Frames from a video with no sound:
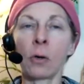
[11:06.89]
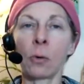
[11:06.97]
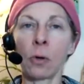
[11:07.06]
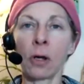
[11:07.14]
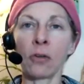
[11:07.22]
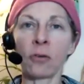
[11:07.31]

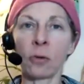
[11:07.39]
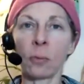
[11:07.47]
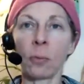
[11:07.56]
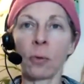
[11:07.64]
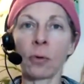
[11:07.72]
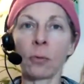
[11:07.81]
We're all sort of
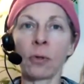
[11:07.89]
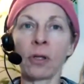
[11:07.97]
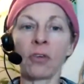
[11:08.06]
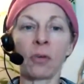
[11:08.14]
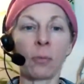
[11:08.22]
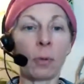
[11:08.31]
born with
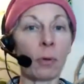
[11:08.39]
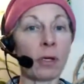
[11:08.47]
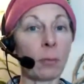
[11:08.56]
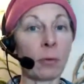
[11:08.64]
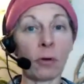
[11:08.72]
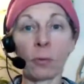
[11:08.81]
it. Some people
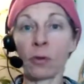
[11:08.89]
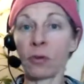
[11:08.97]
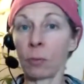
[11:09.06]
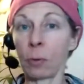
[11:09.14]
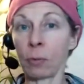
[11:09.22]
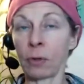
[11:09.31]
keep it open,
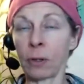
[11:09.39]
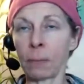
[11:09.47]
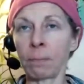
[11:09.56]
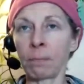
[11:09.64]
some people don't.